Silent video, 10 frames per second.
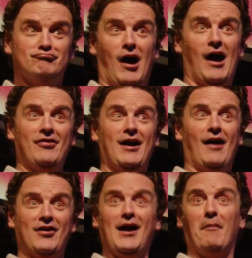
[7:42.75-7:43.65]
I
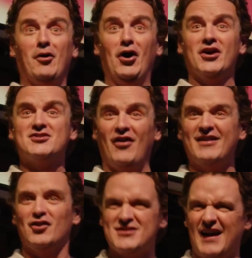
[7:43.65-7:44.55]
think I'm good. So,
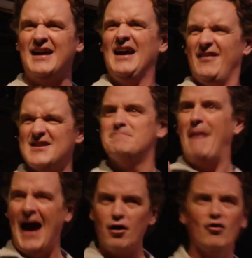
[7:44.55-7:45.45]
like, there's, like, this
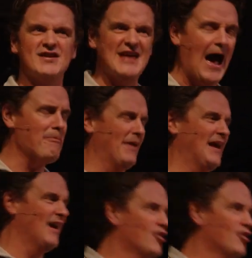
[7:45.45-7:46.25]
battle that's happening